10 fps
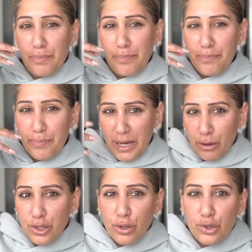
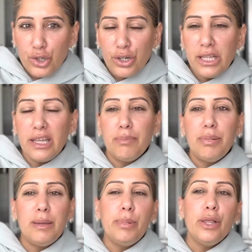spiritual journey, like
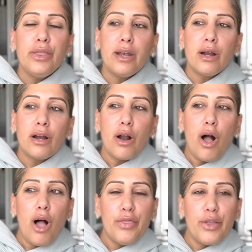people that are
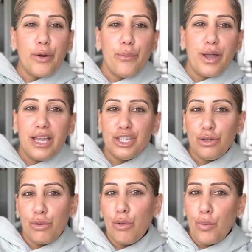on their way
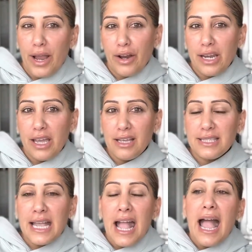to awareness.
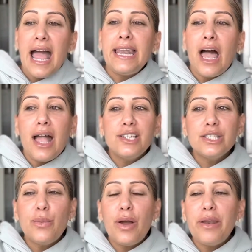And I
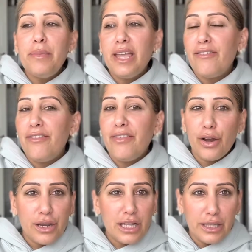just want to make
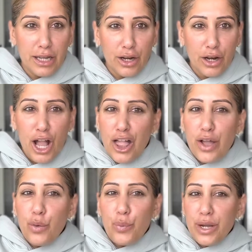very clear
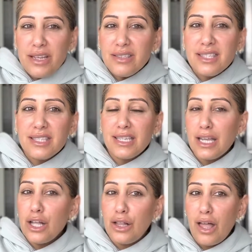that we
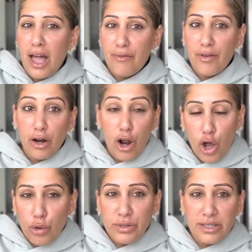still have our
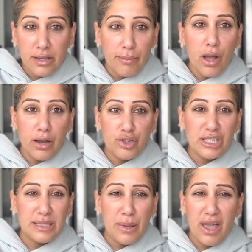own
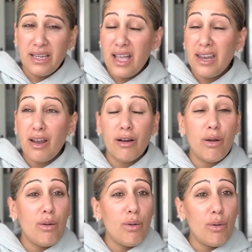subconscious mind and our
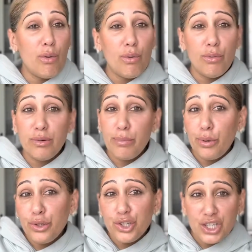own
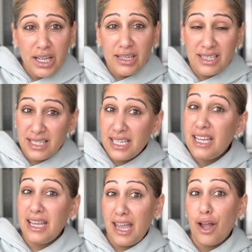bullshit to
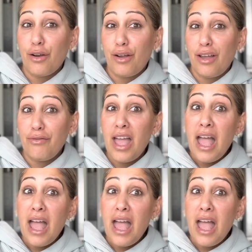take care of.